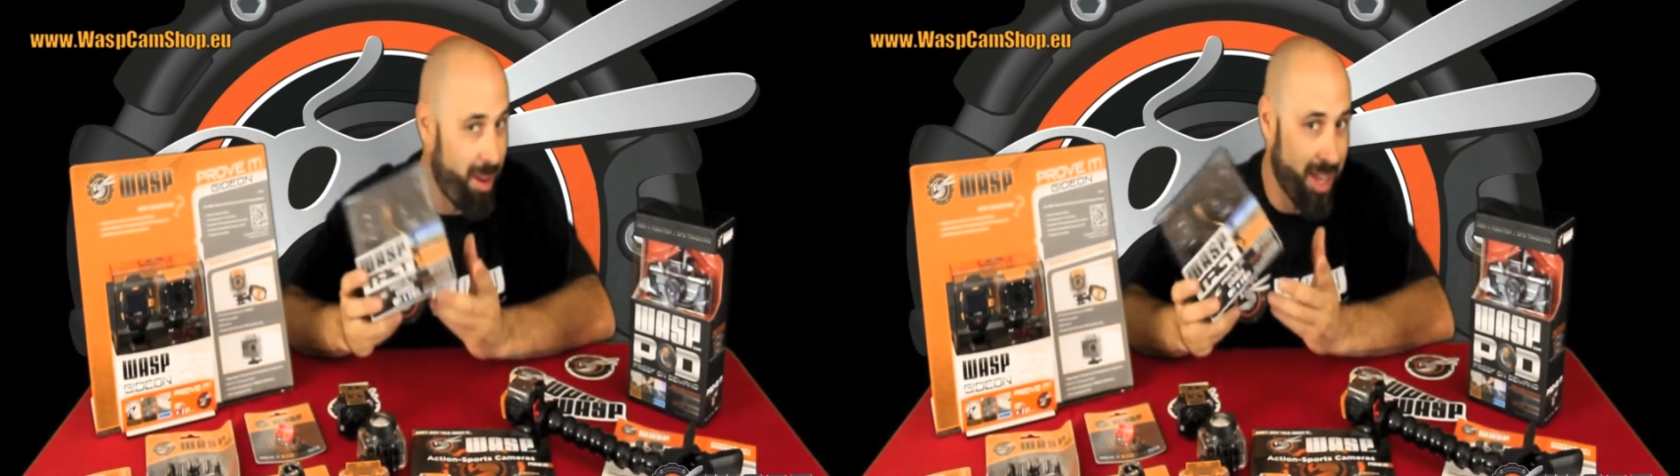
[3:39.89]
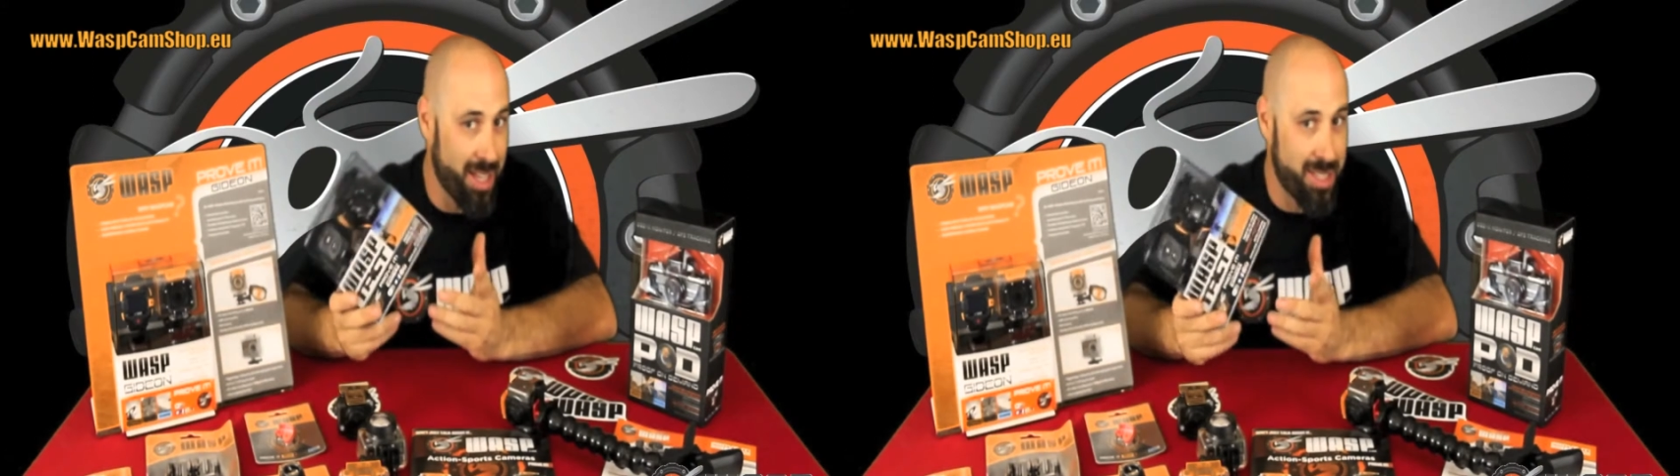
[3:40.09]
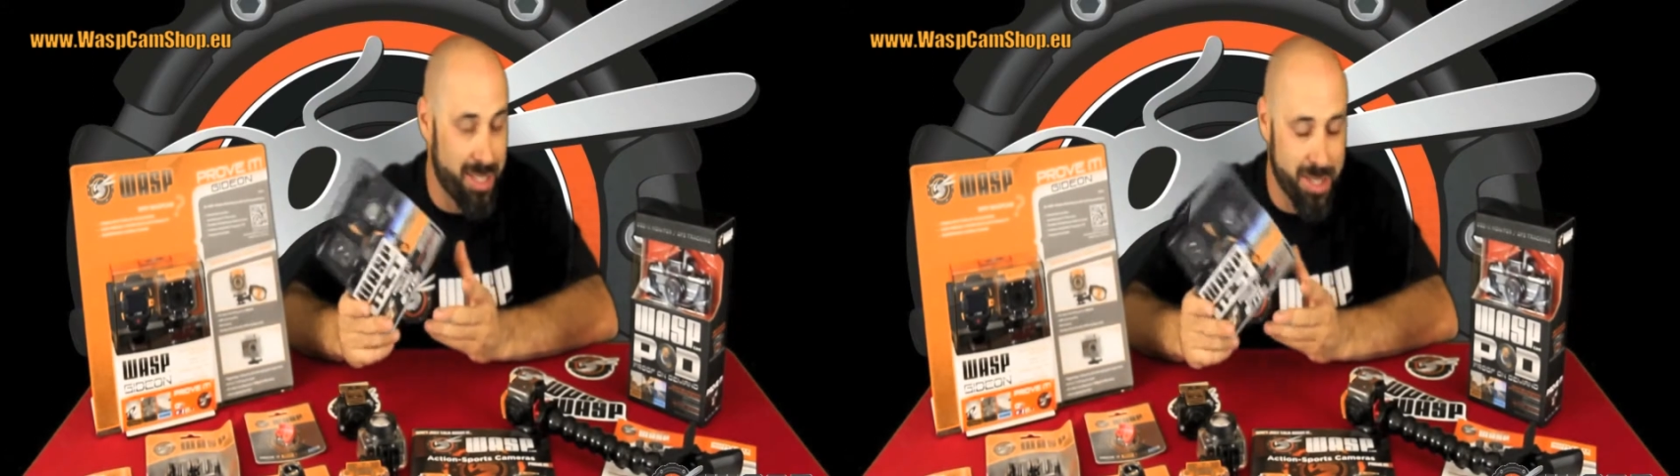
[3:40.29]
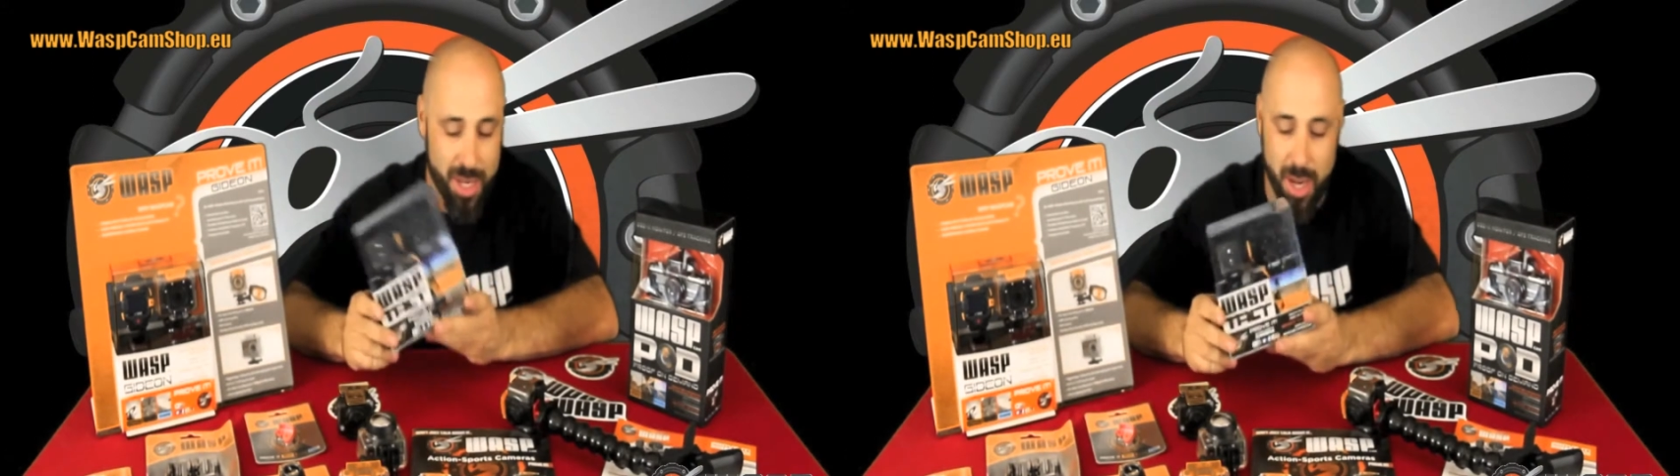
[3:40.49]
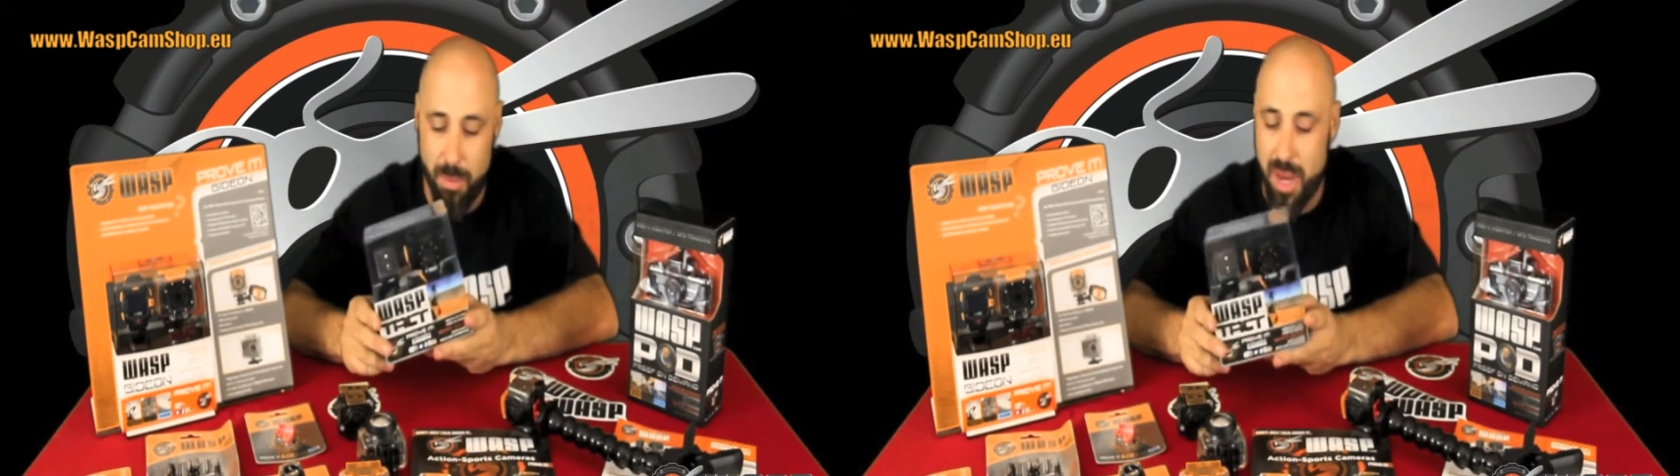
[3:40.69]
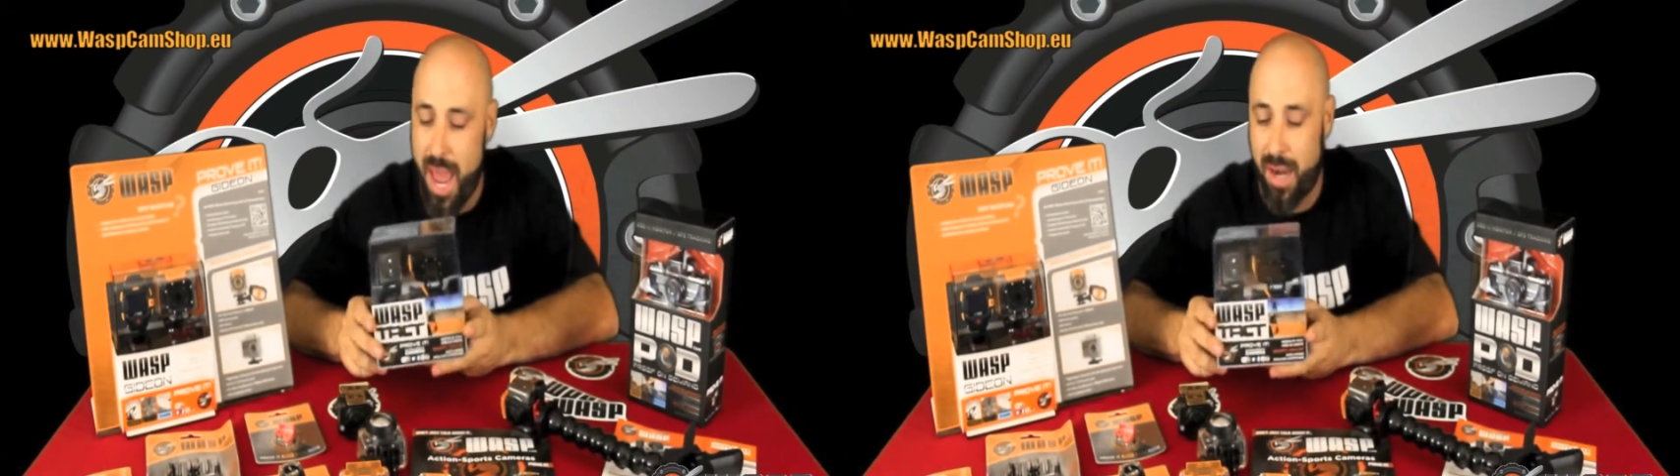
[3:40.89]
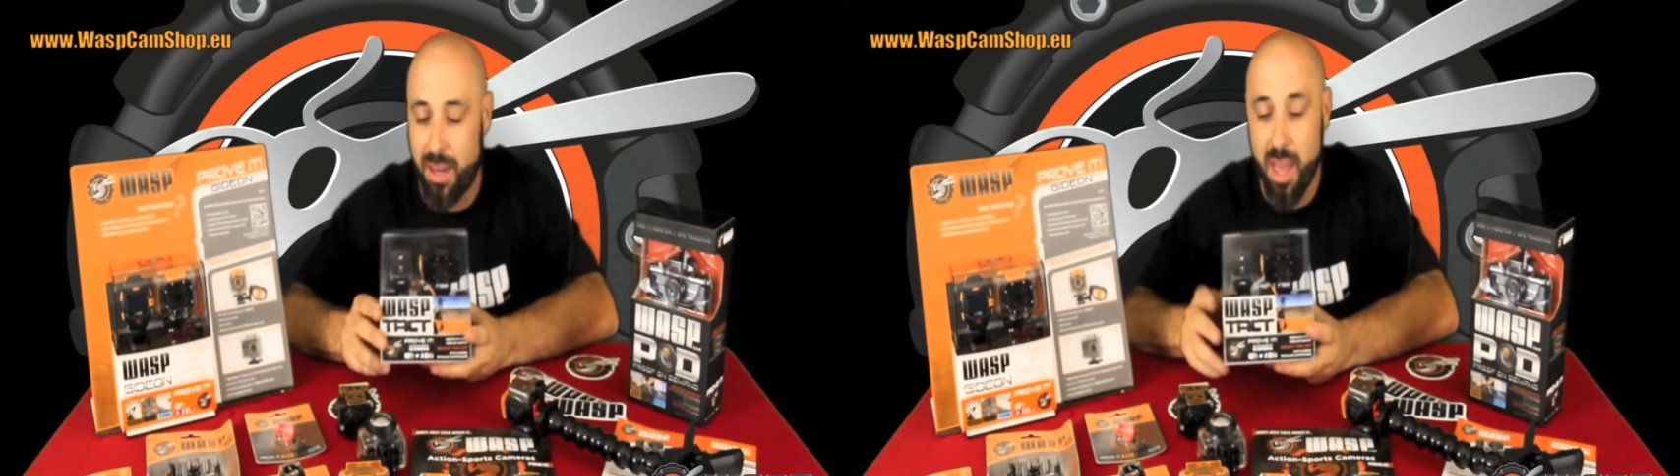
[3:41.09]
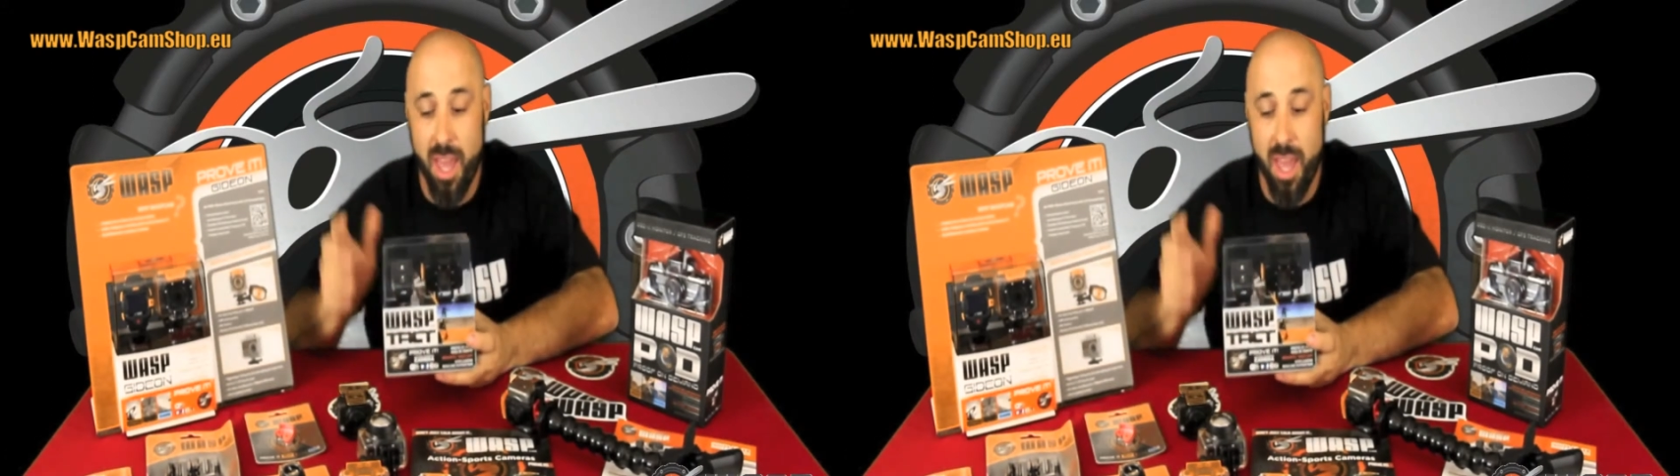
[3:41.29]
I guess that's the name, Tact.